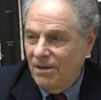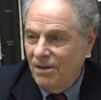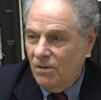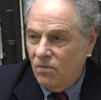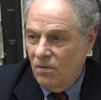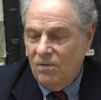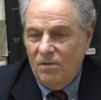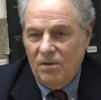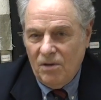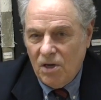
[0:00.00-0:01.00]
you know,
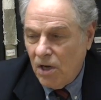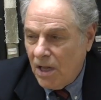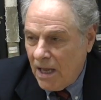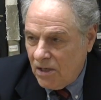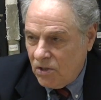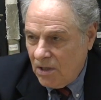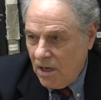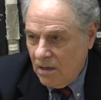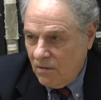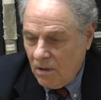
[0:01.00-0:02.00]
cutting edge
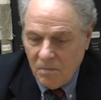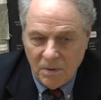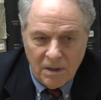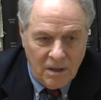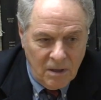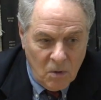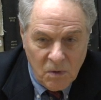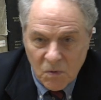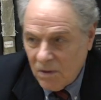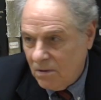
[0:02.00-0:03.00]
kind of company that
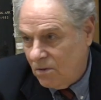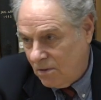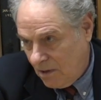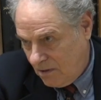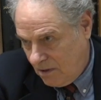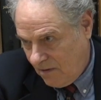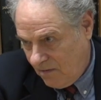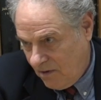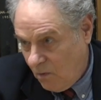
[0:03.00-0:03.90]
always wanted to do things different.